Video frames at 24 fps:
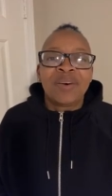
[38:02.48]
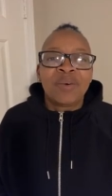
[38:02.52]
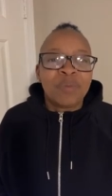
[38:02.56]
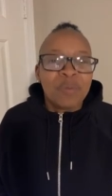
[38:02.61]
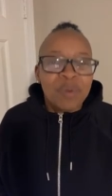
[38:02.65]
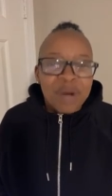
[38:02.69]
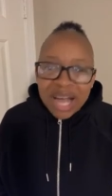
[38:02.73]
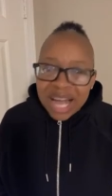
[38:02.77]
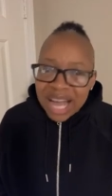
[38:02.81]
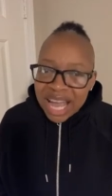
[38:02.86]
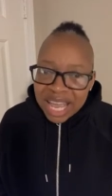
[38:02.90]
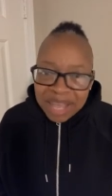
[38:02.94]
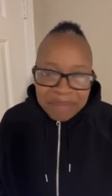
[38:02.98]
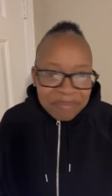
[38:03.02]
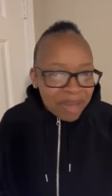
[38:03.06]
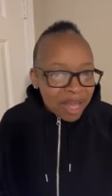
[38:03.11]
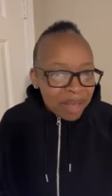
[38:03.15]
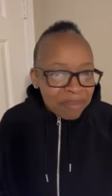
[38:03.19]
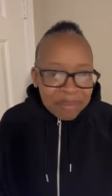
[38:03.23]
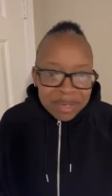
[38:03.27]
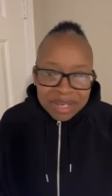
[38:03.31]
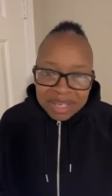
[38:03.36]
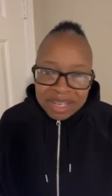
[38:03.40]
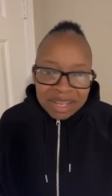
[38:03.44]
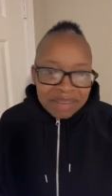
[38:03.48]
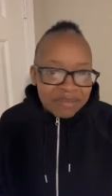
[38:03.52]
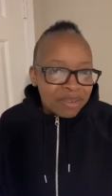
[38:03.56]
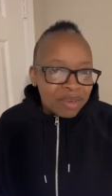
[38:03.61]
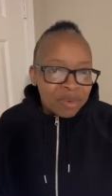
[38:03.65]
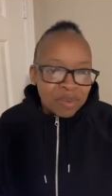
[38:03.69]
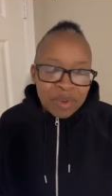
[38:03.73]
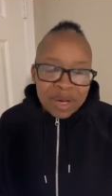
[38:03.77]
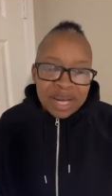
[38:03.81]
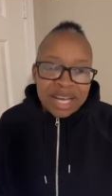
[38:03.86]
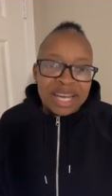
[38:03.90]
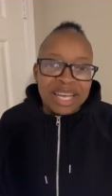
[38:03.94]
Why, my
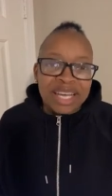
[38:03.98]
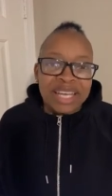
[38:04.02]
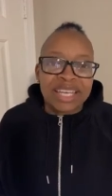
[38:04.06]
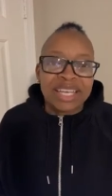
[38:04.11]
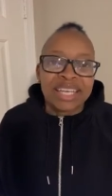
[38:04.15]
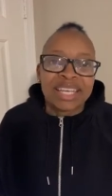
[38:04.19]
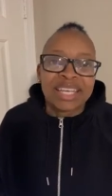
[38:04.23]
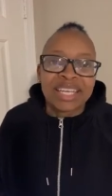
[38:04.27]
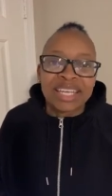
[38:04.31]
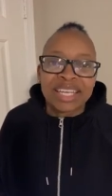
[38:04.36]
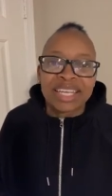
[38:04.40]
beloved, why?